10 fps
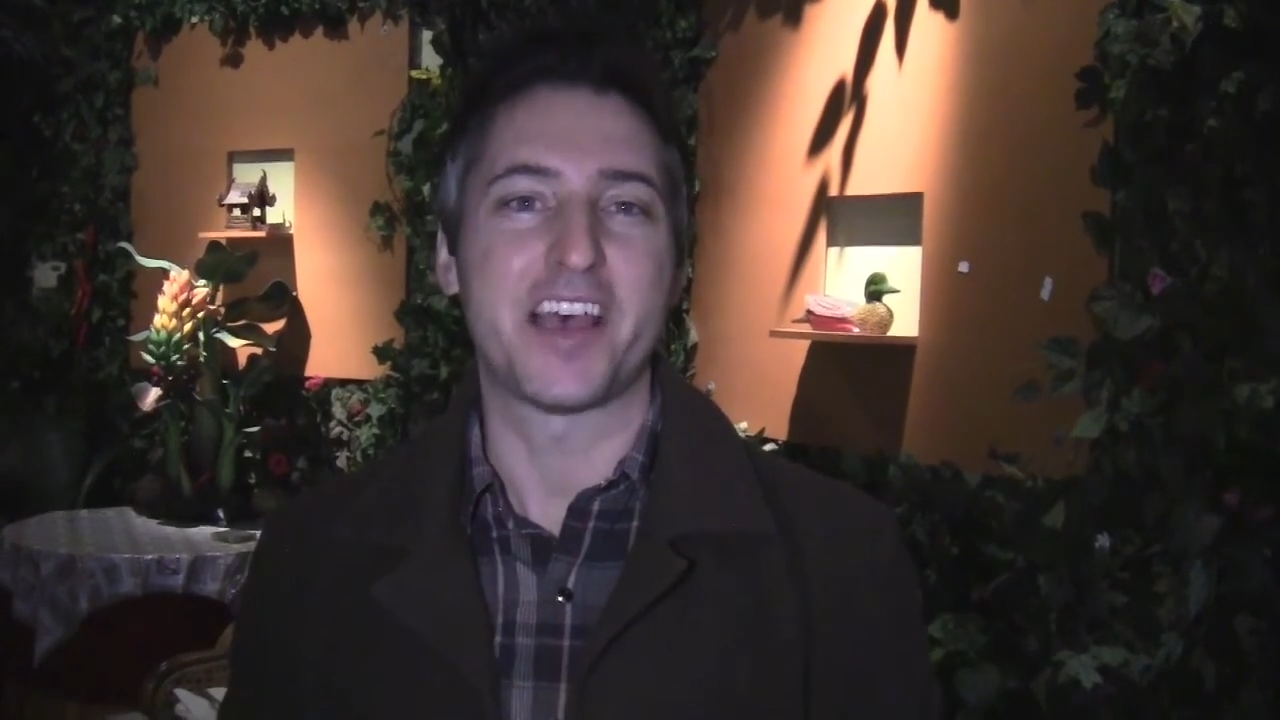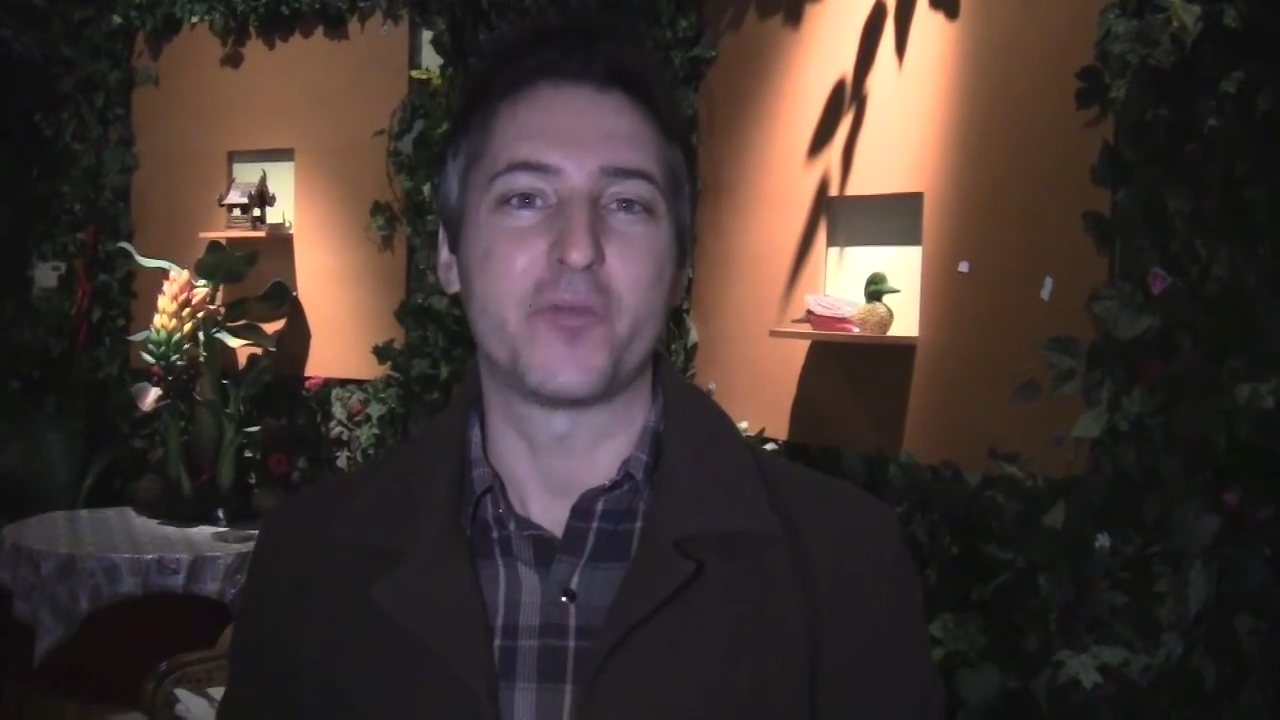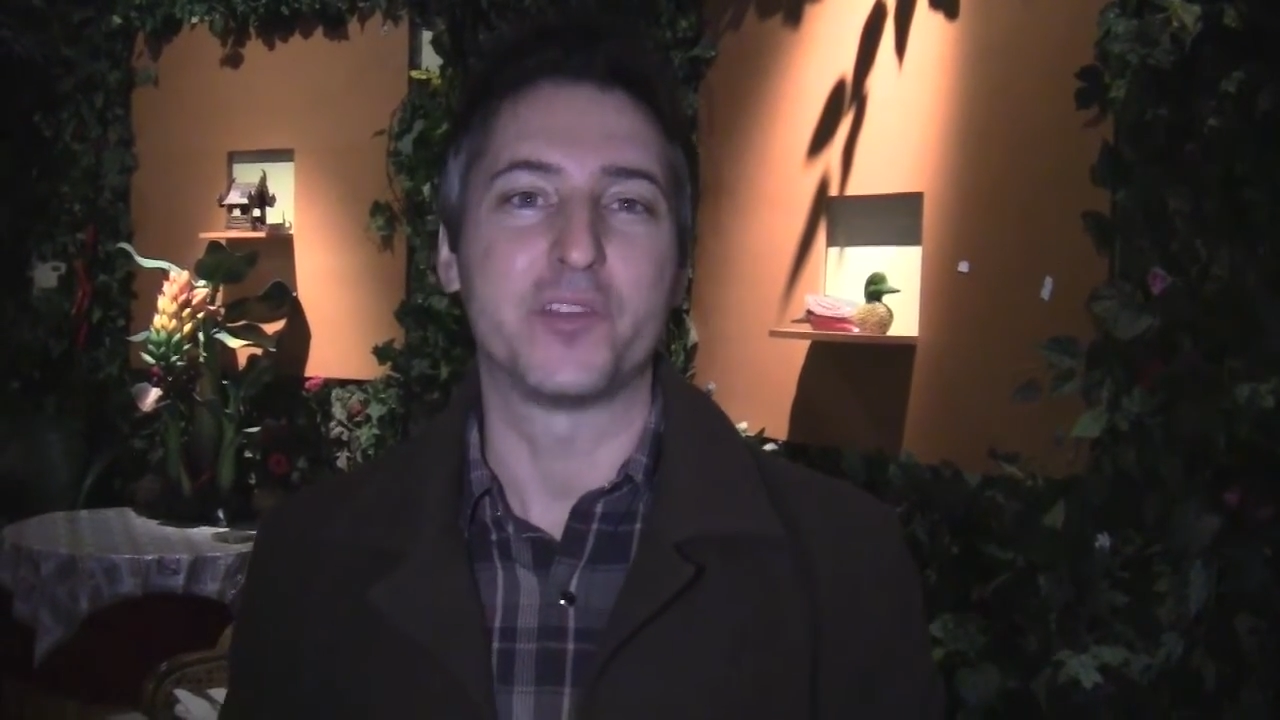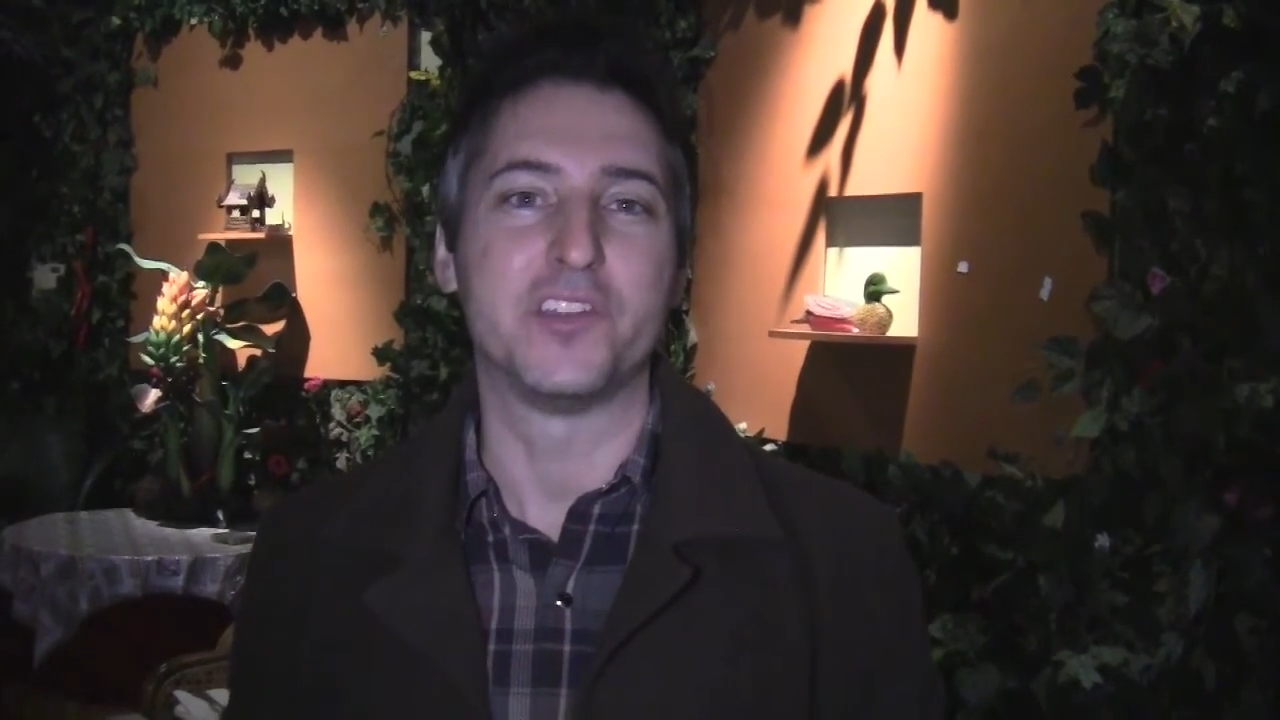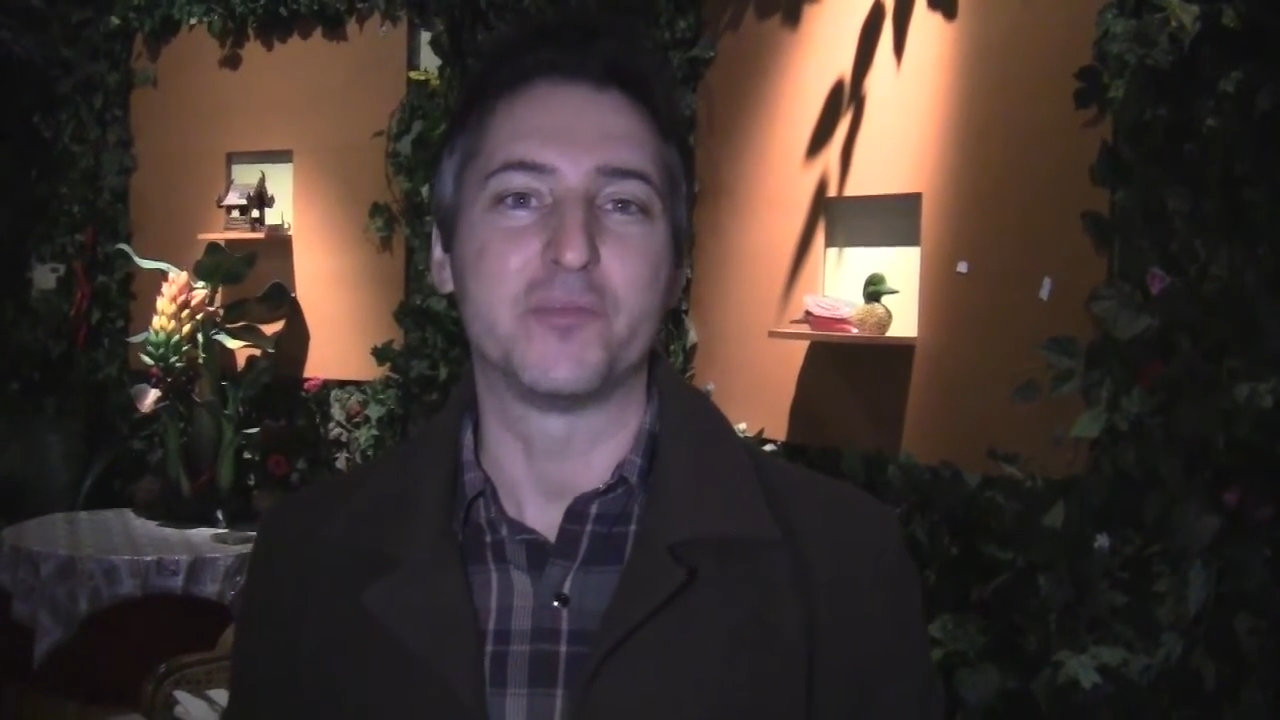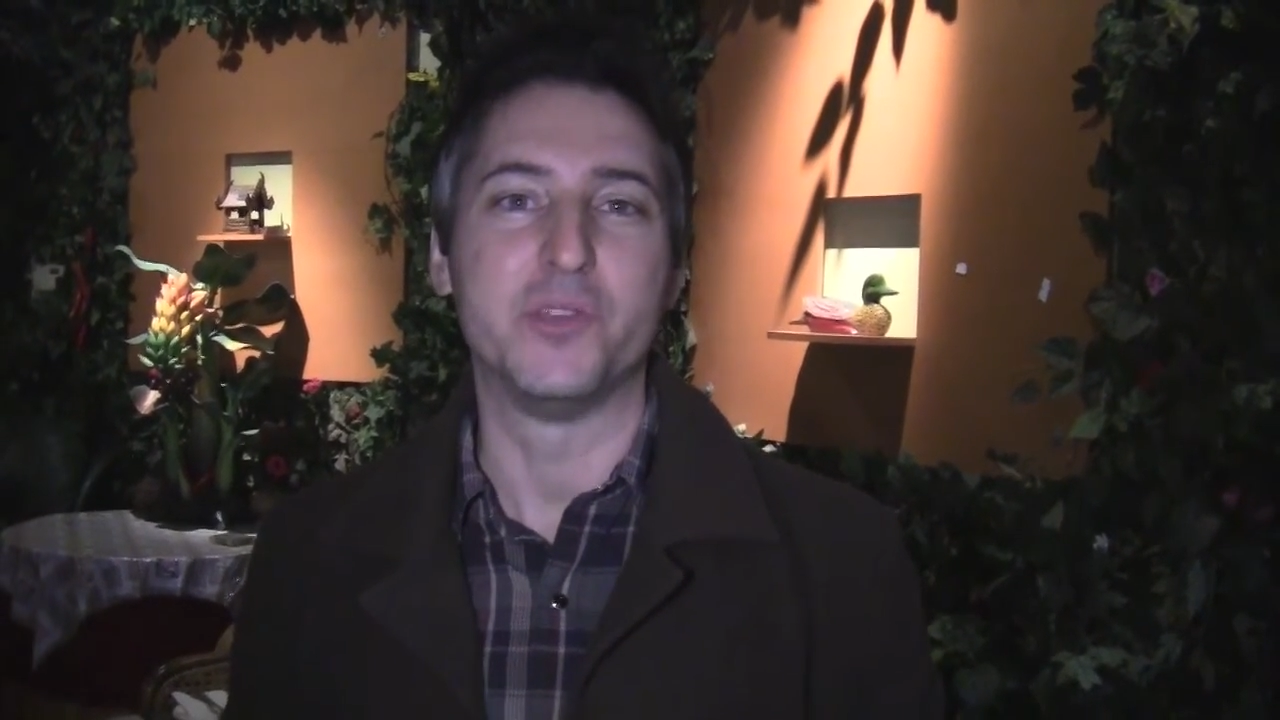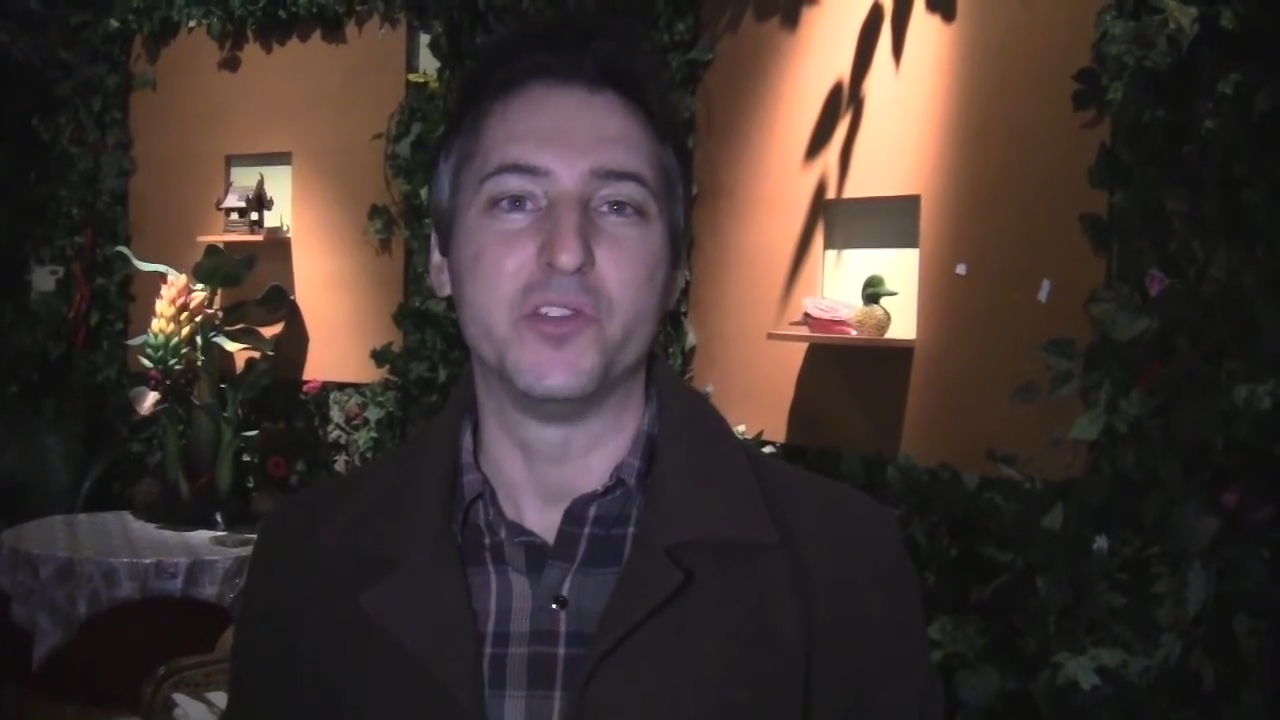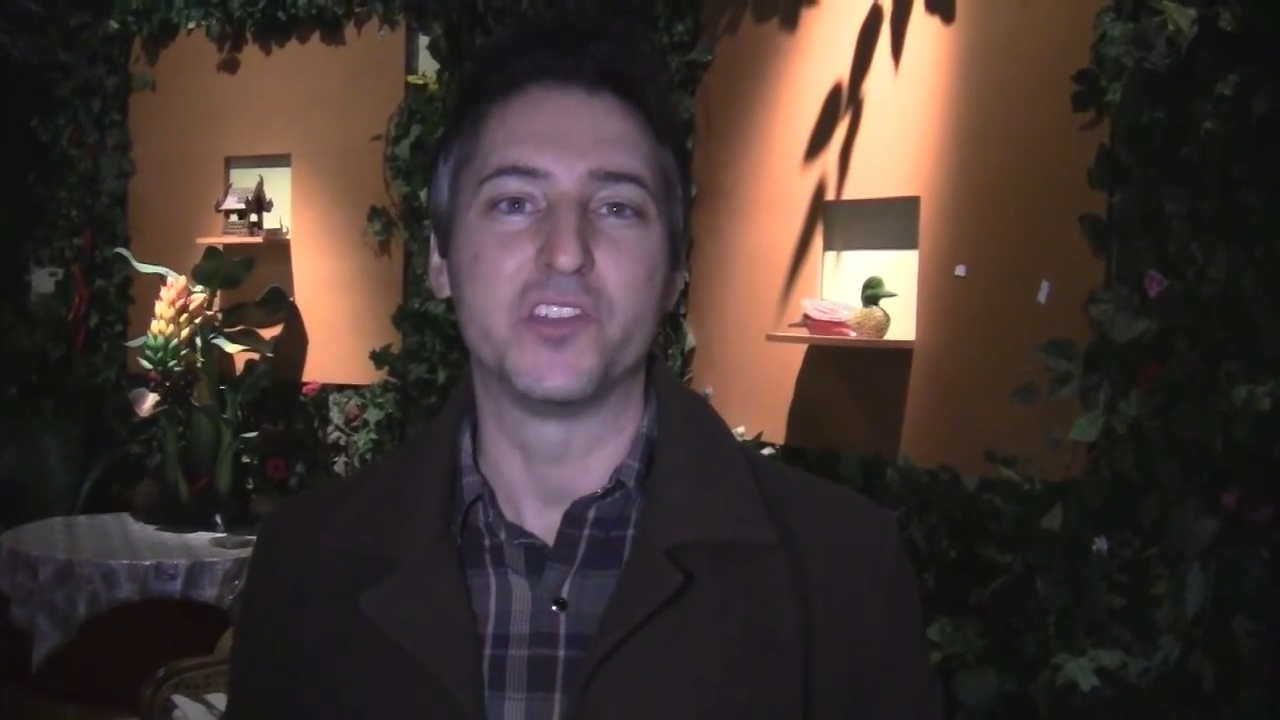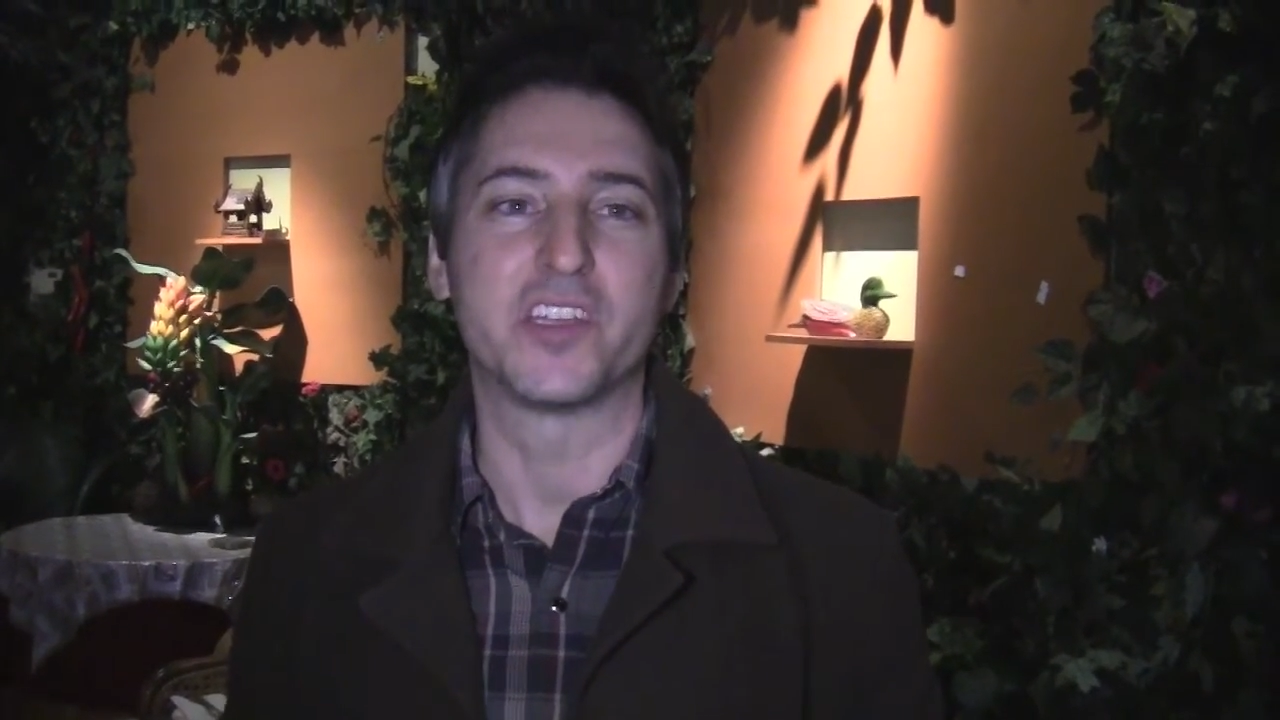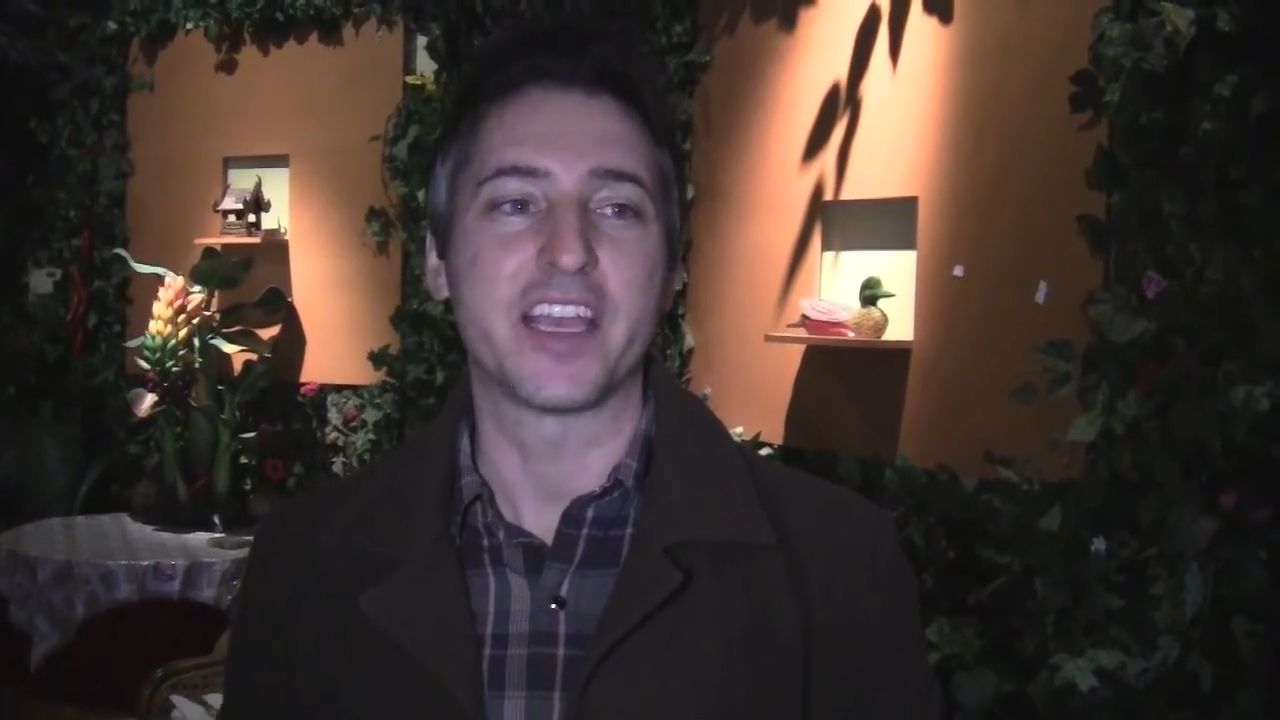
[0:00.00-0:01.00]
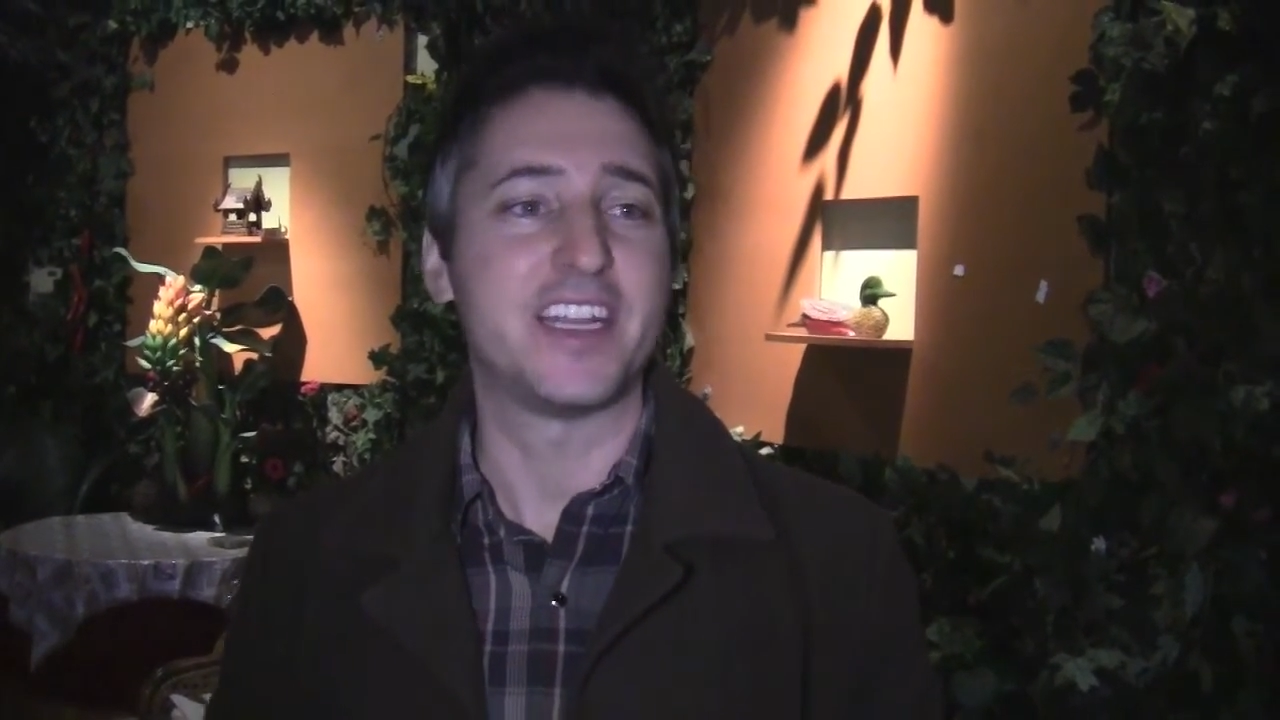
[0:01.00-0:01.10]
that with this music.